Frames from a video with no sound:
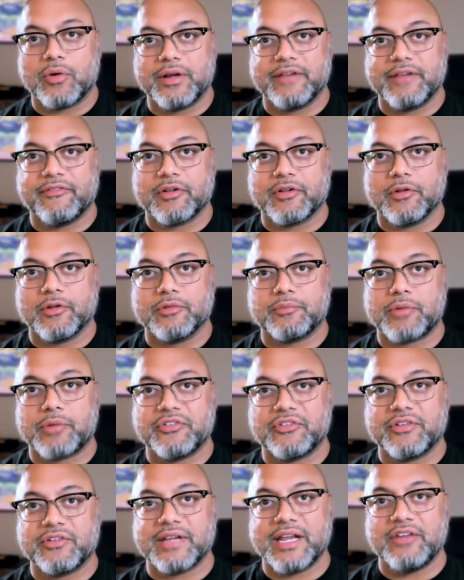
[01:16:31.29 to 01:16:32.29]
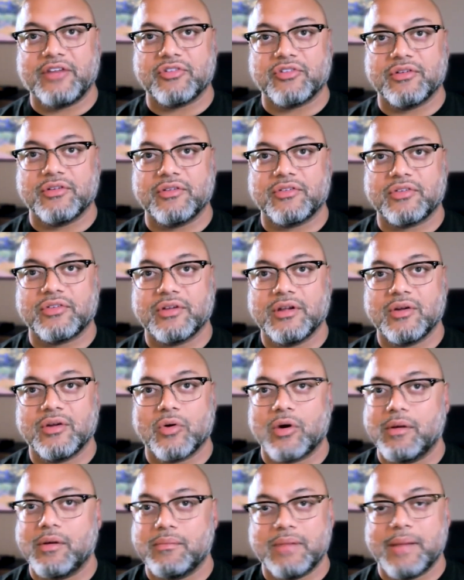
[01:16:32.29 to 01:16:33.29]
difficult presentations.
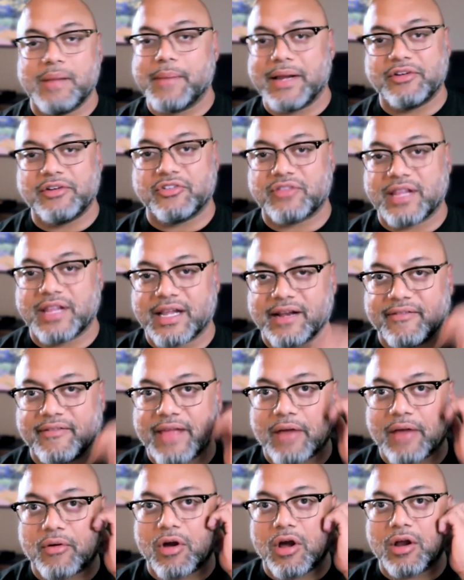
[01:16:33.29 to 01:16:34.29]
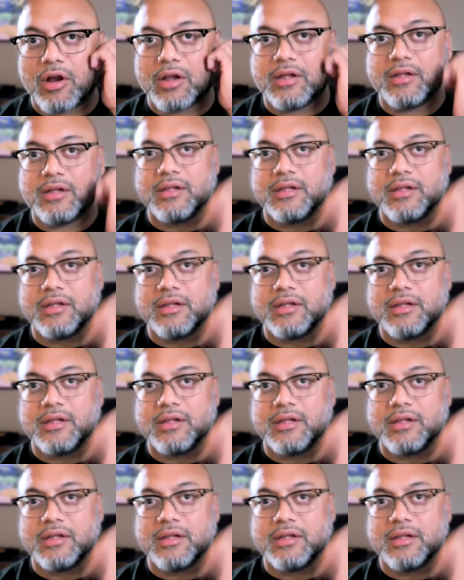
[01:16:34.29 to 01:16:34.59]
Or am I just thinking of that wrong?